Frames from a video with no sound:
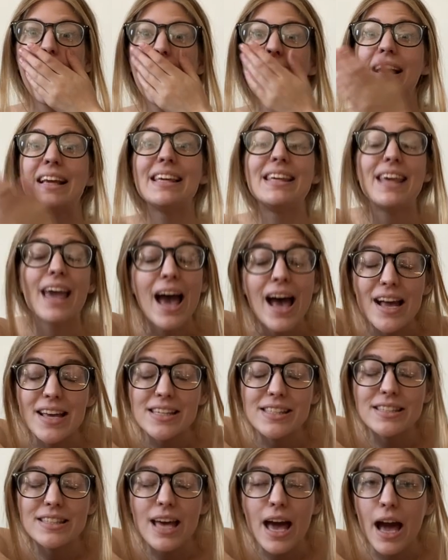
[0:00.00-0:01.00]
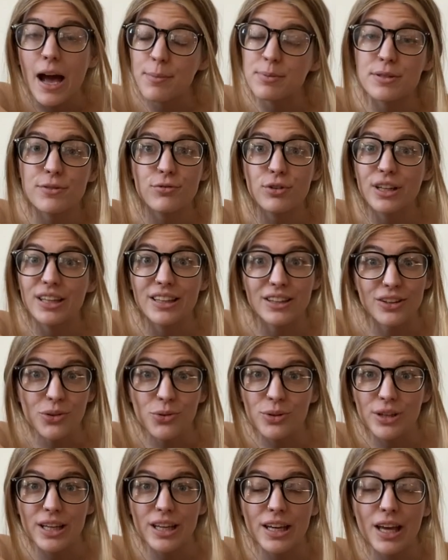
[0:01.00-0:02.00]
yes,
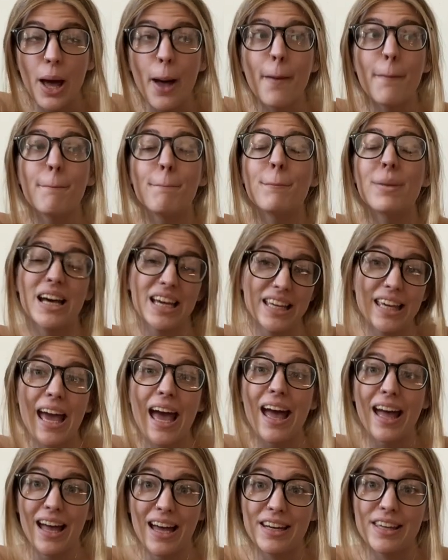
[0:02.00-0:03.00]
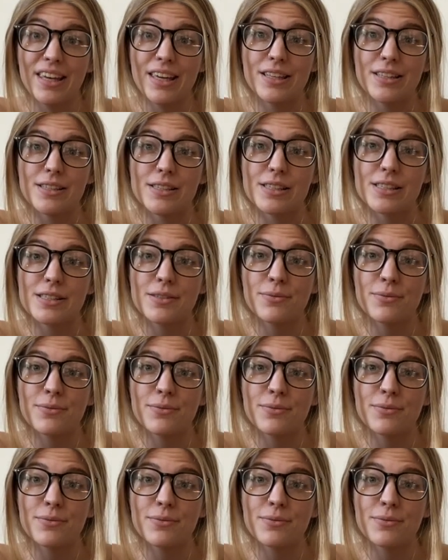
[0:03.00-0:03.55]
absolutely. My cat had kittens